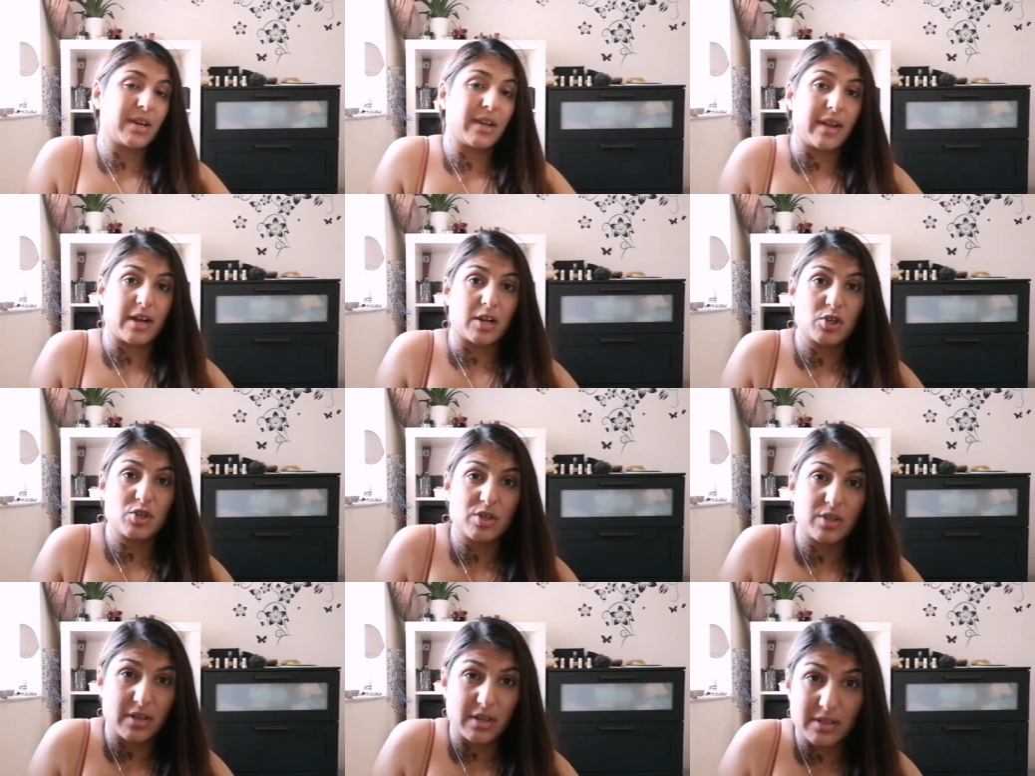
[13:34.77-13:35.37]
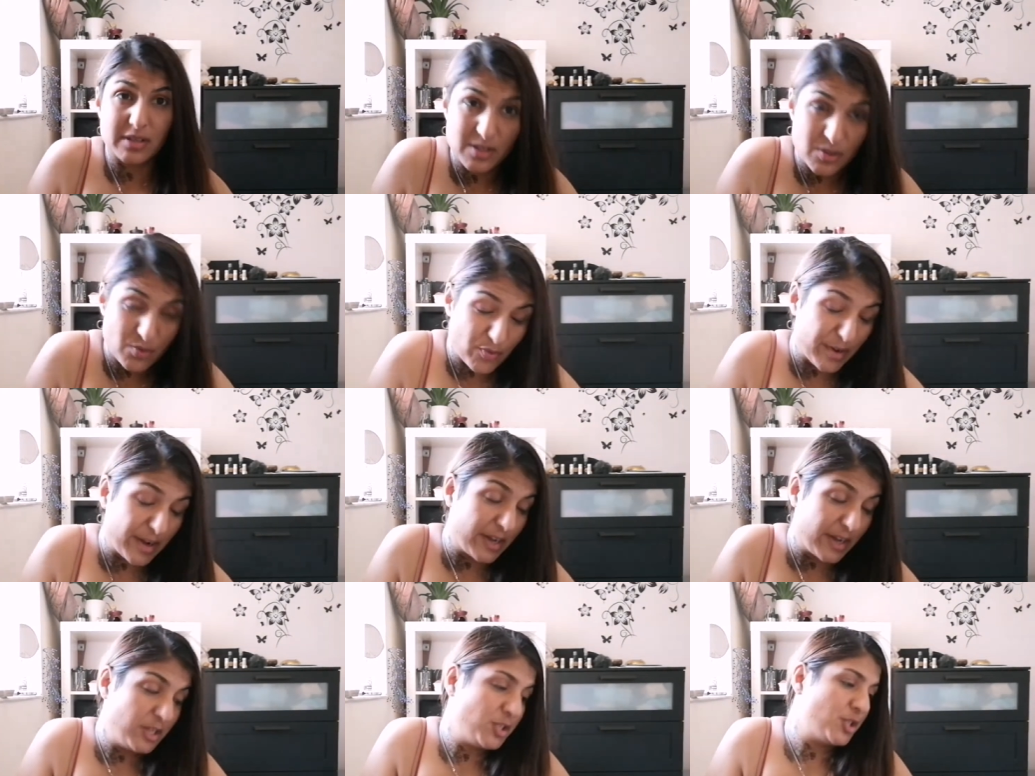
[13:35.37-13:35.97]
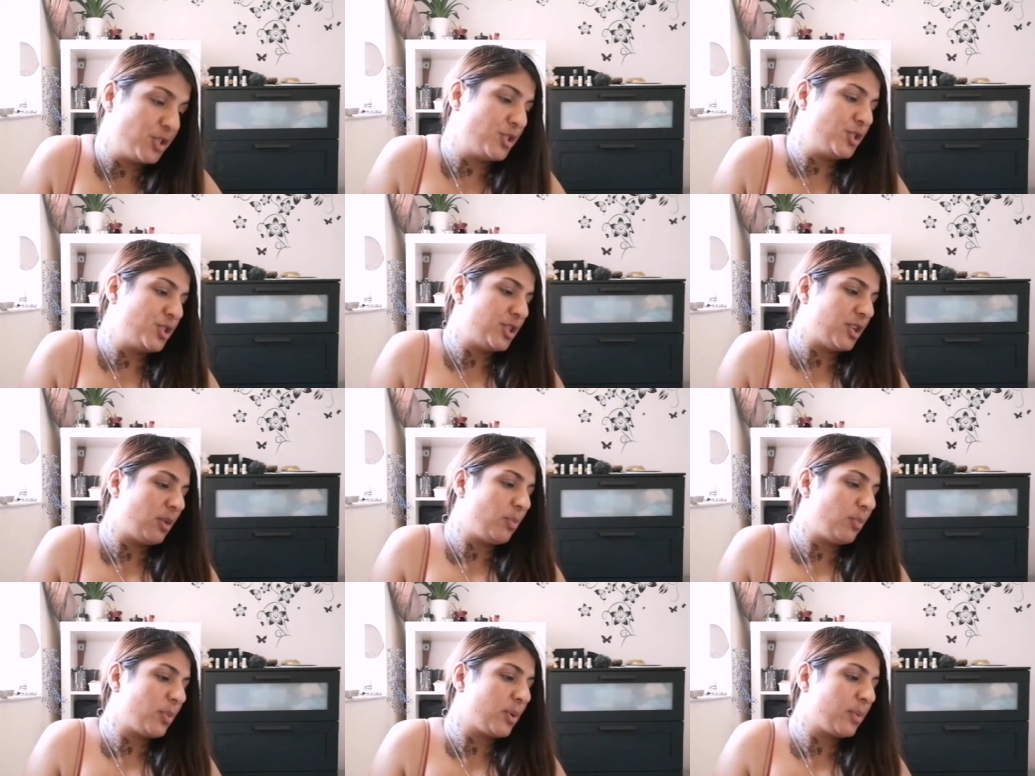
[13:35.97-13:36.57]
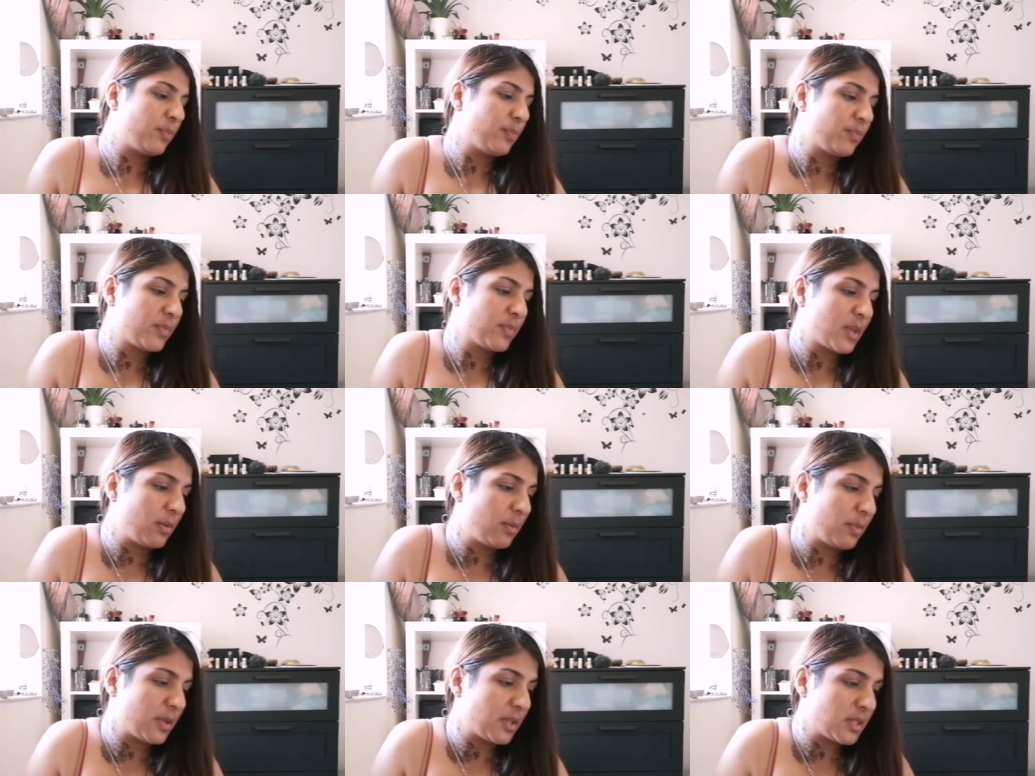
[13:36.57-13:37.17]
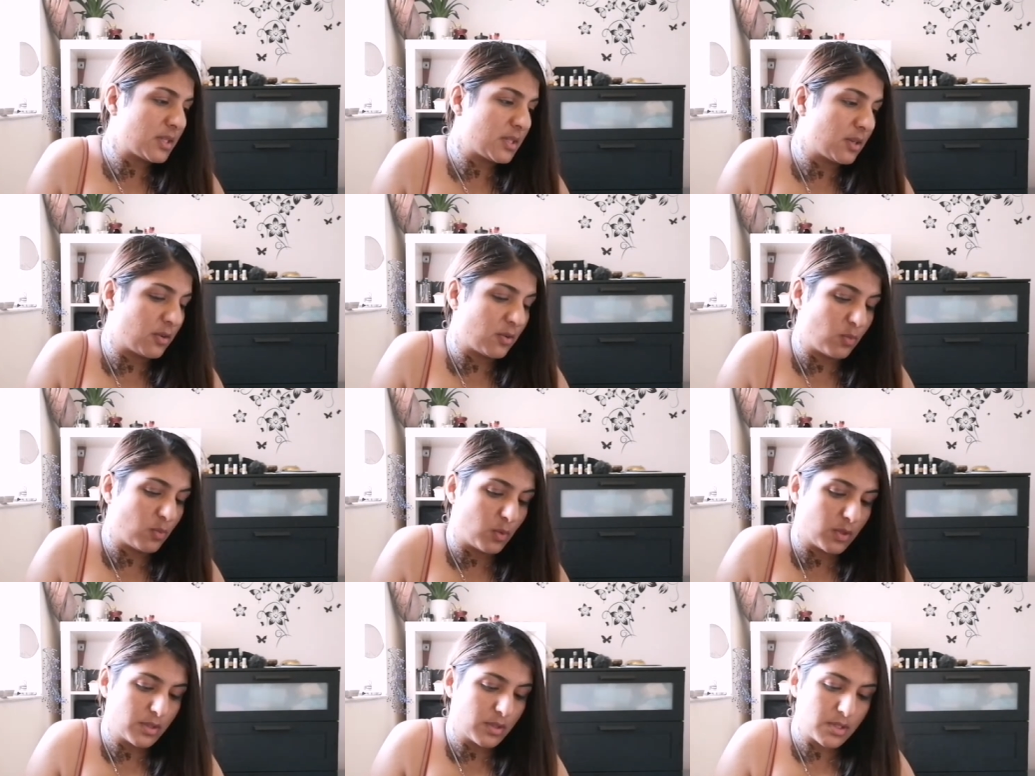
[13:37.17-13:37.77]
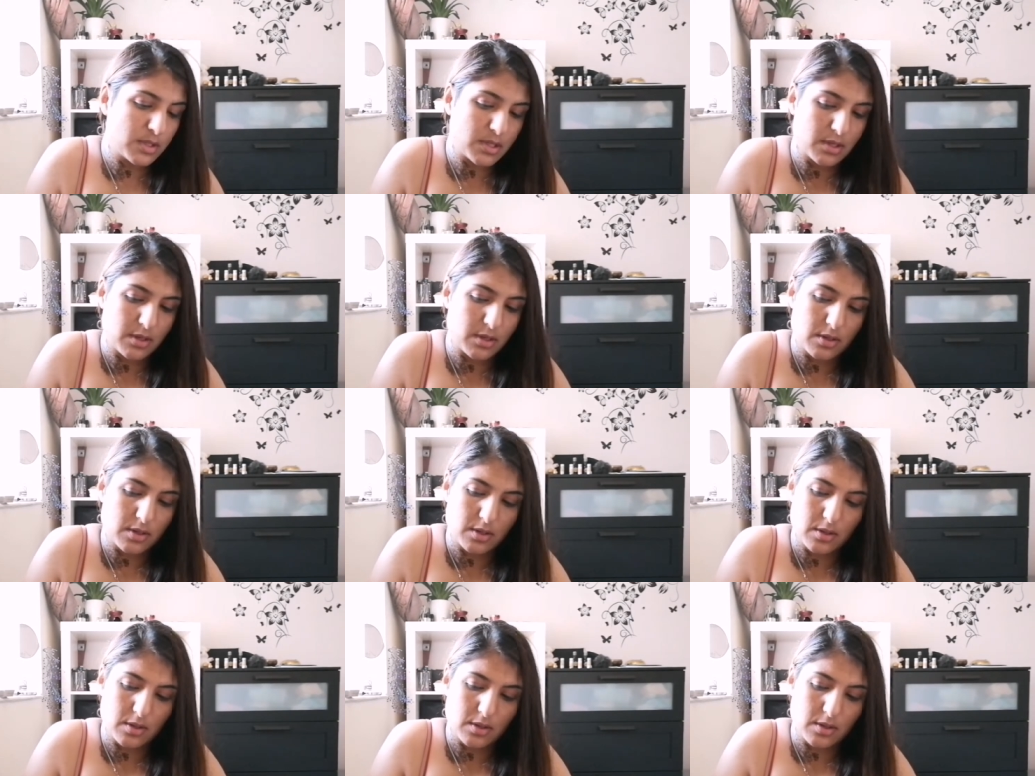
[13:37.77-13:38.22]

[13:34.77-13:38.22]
connection and this relationship. Tell me about this Nine of Wands.